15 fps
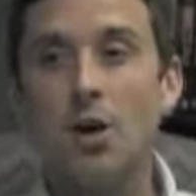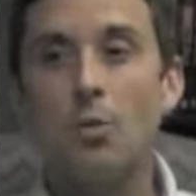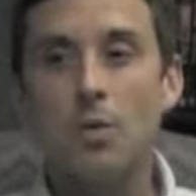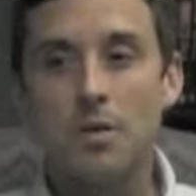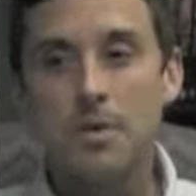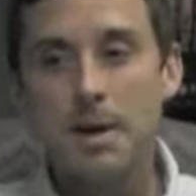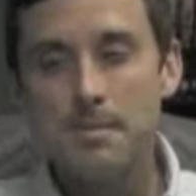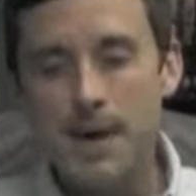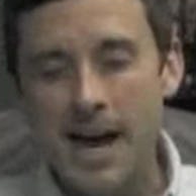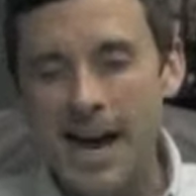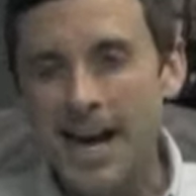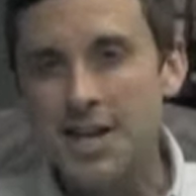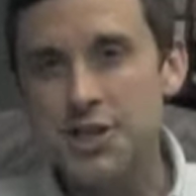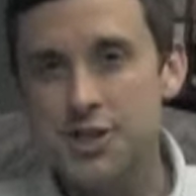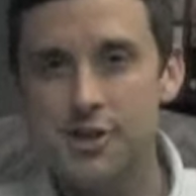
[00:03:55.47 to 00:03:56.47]
What am I
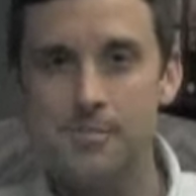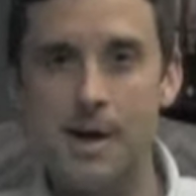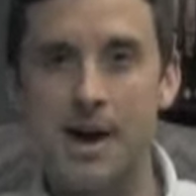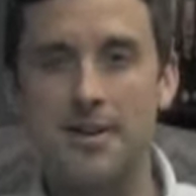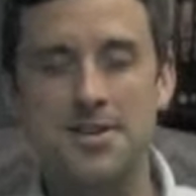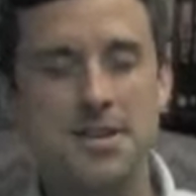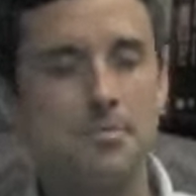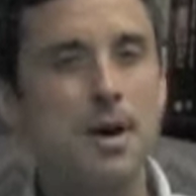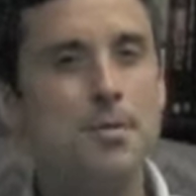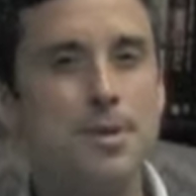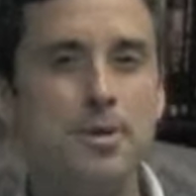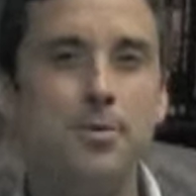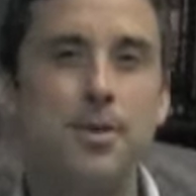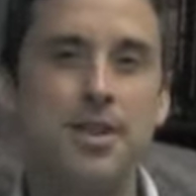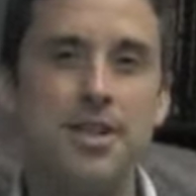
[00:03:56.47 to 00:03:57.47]
passionate about? Because I might
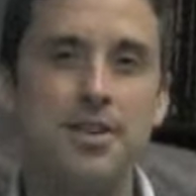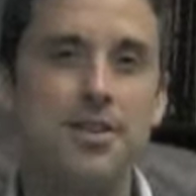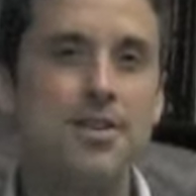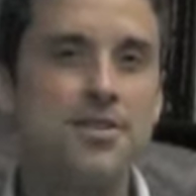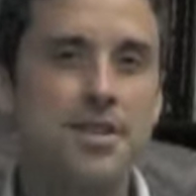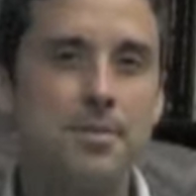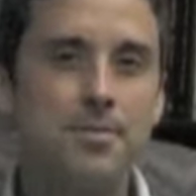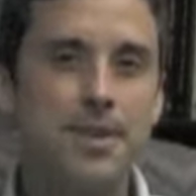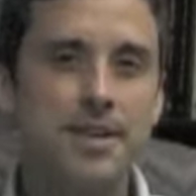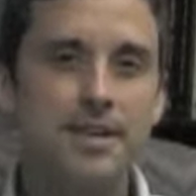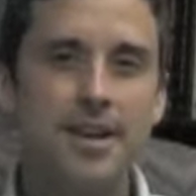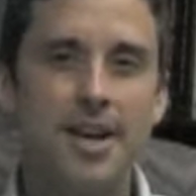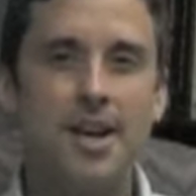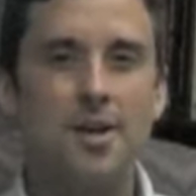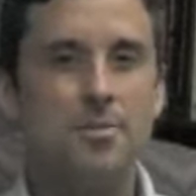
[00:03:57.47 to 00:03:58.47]
be really good at
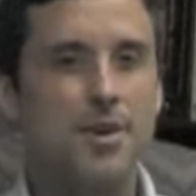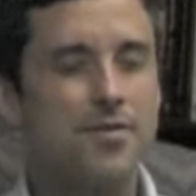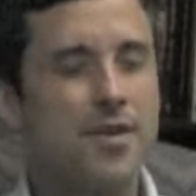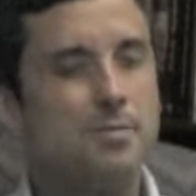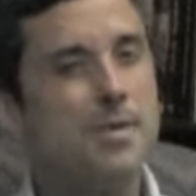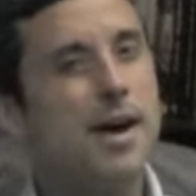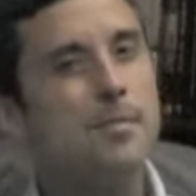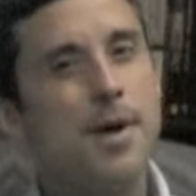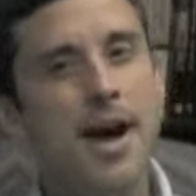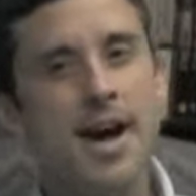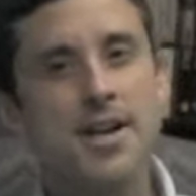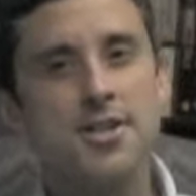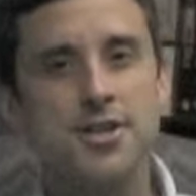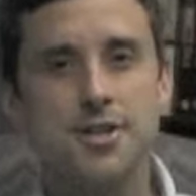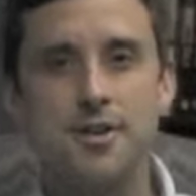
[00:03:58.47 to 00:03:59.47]
something, but if I'm not
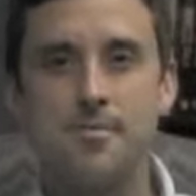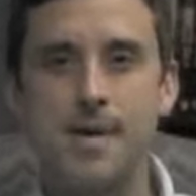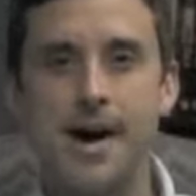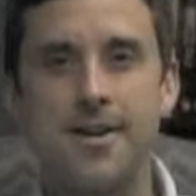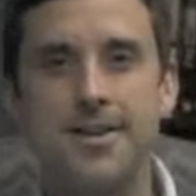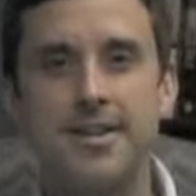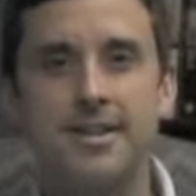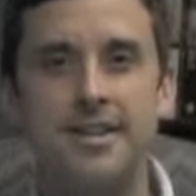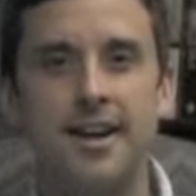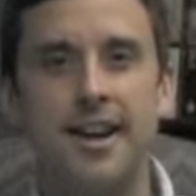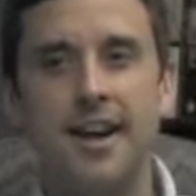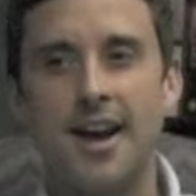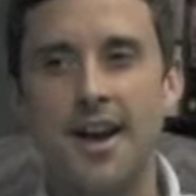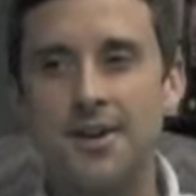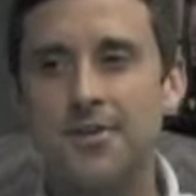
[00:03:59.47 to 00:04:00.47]
passionate about it,
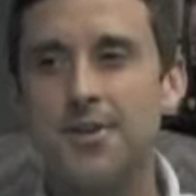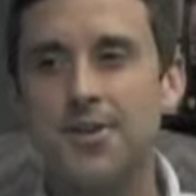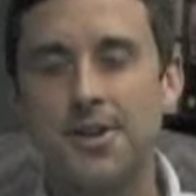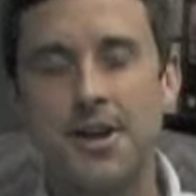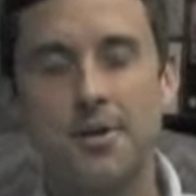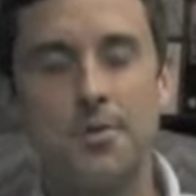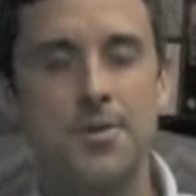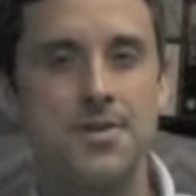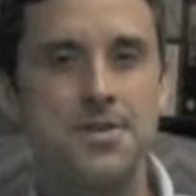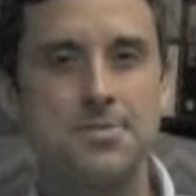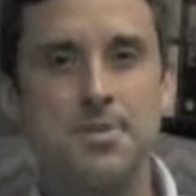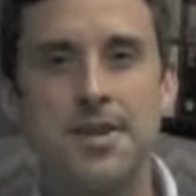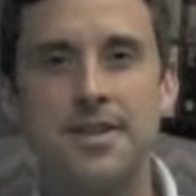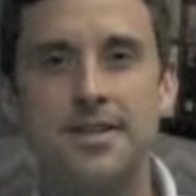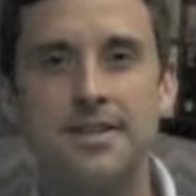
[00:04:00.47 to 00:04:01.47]
I don't know that I want to
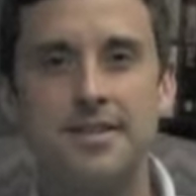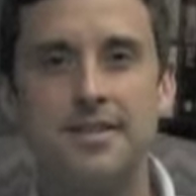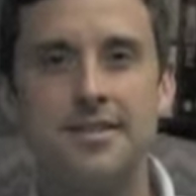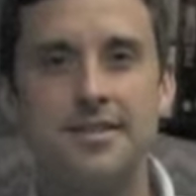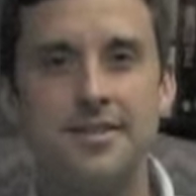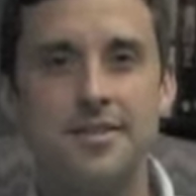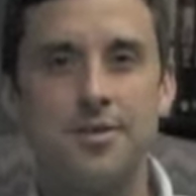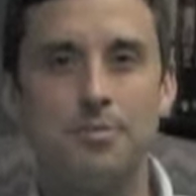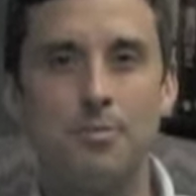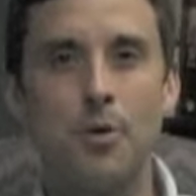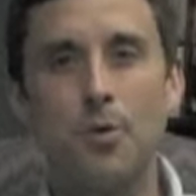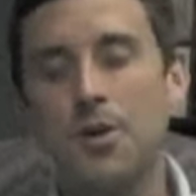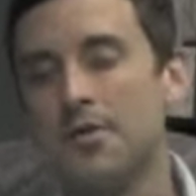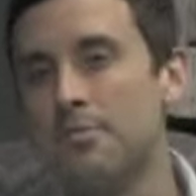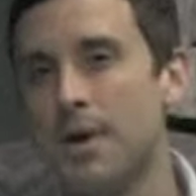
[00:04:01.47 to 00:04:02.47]
spend the
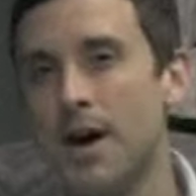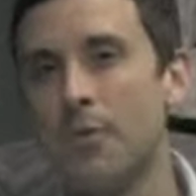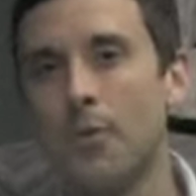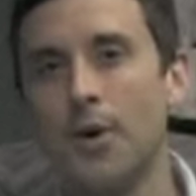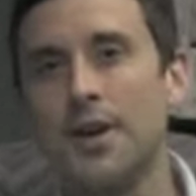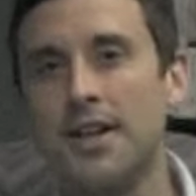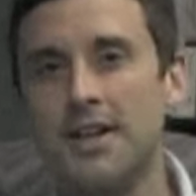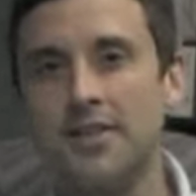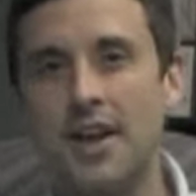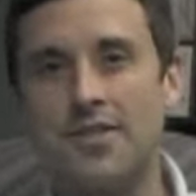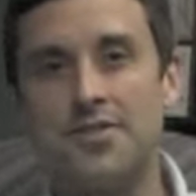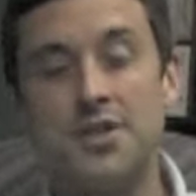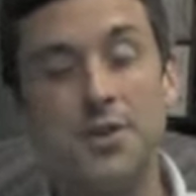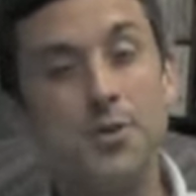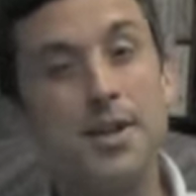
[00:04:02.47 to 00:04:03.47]
bulk of my working
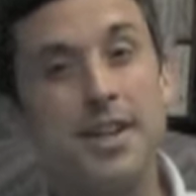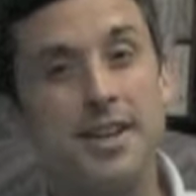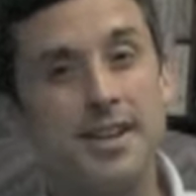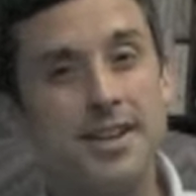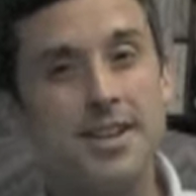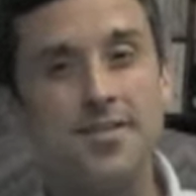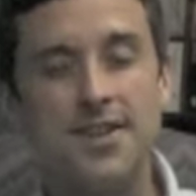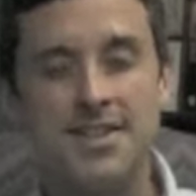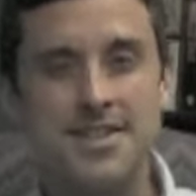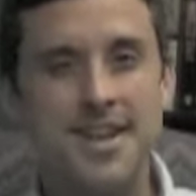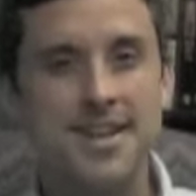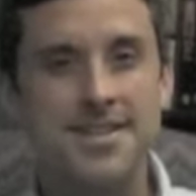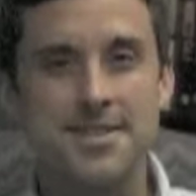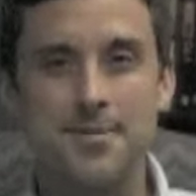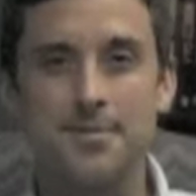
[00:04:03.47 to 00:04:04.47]
life doing it if it's
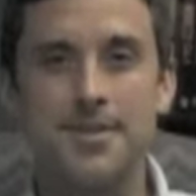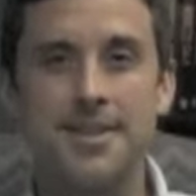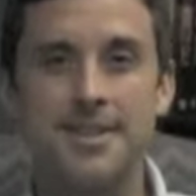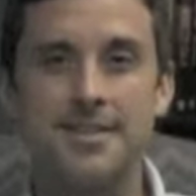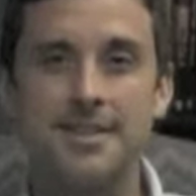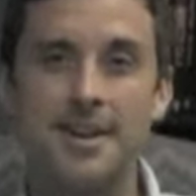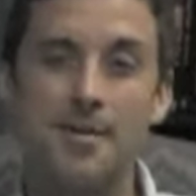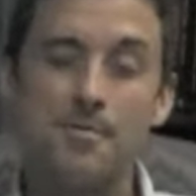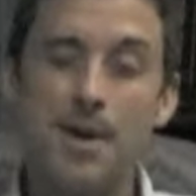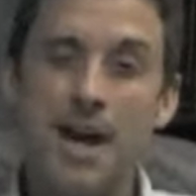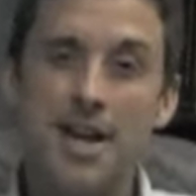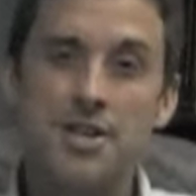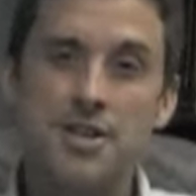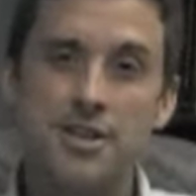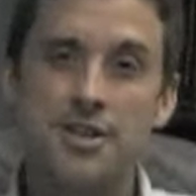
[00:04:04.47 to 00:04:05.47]
not something that I'm
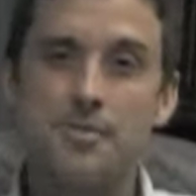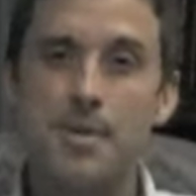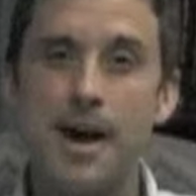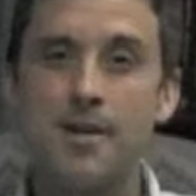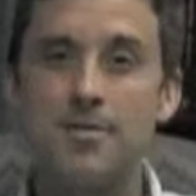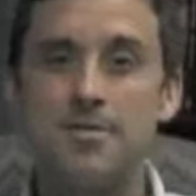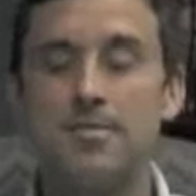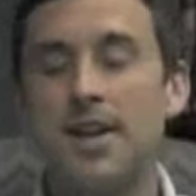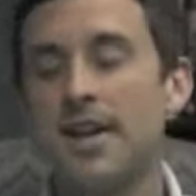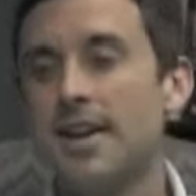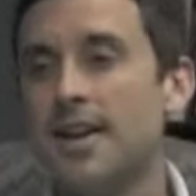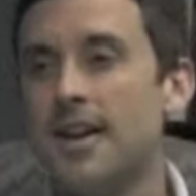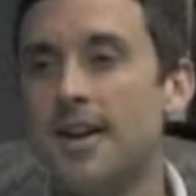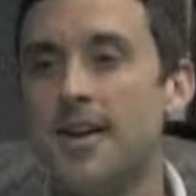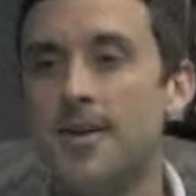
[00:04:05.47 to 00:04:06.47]
passionate about.
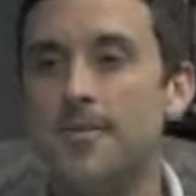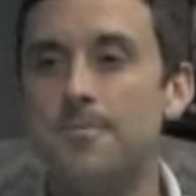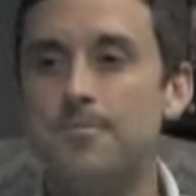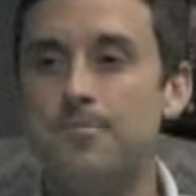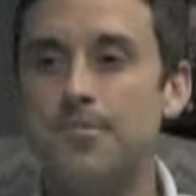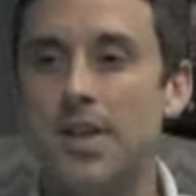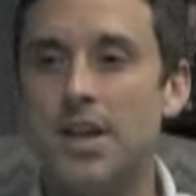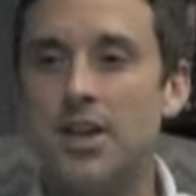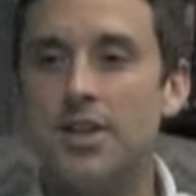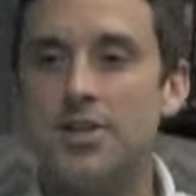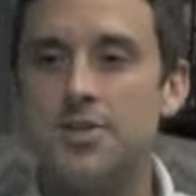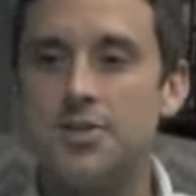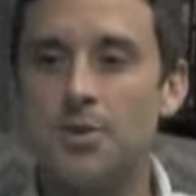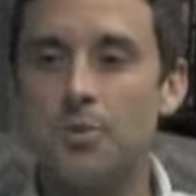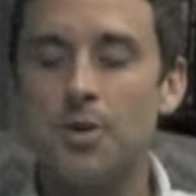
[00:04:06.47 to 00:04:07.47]

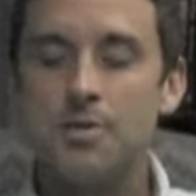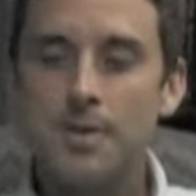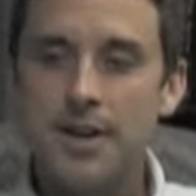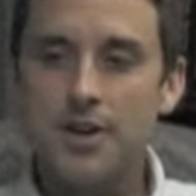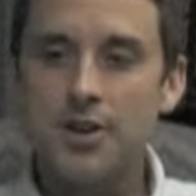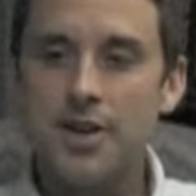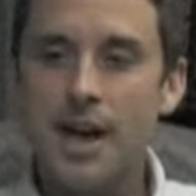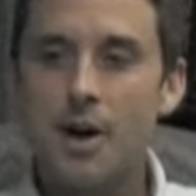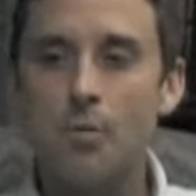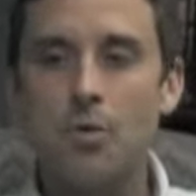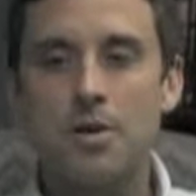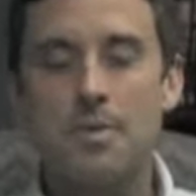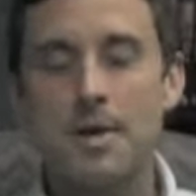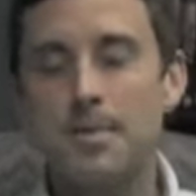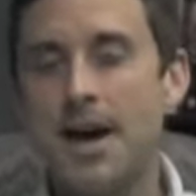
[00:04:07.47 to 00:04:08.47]
So what am I good at?
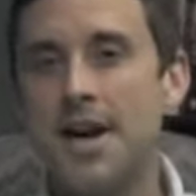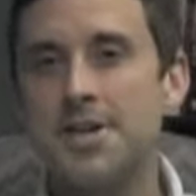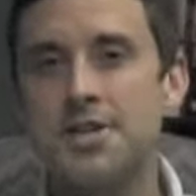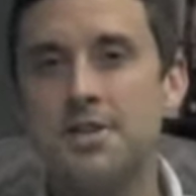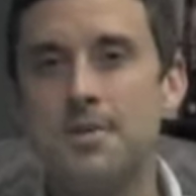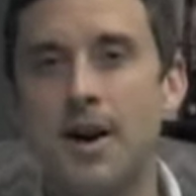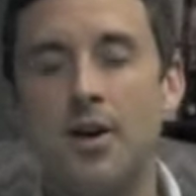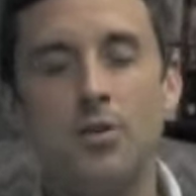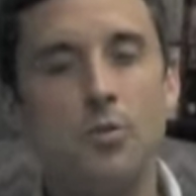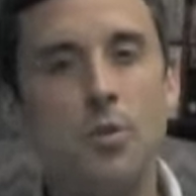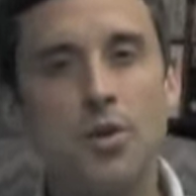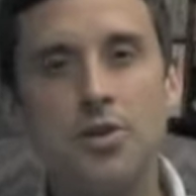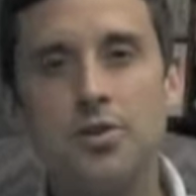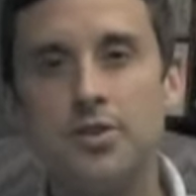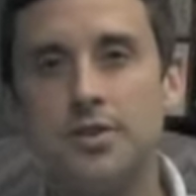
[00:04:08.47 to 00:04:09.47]
What am I passionate about? And
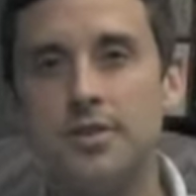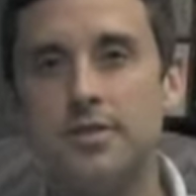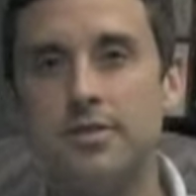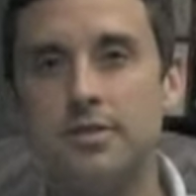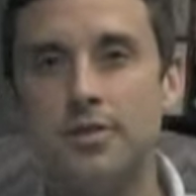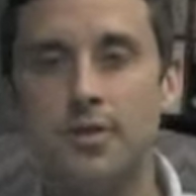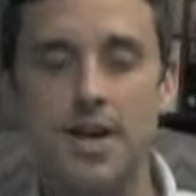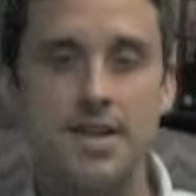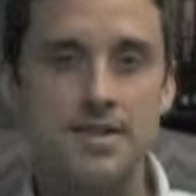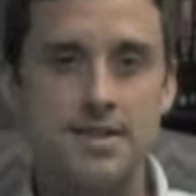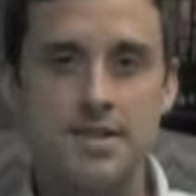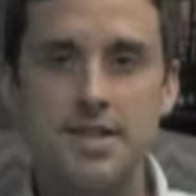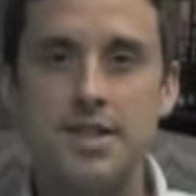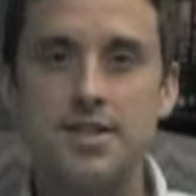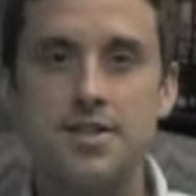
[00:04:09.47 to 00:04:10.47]
what are the
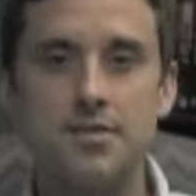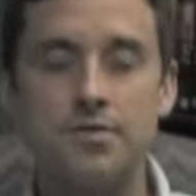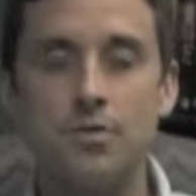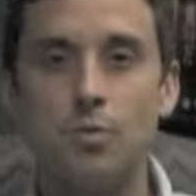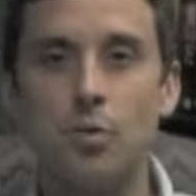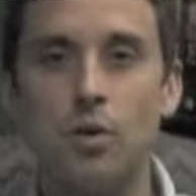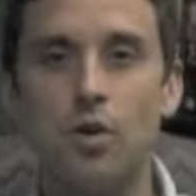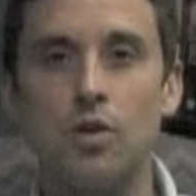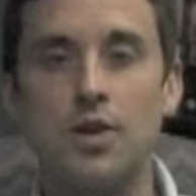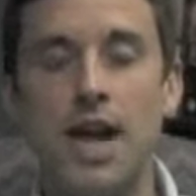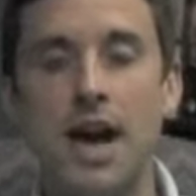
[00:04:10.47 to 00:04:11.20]
greatest needs of the world?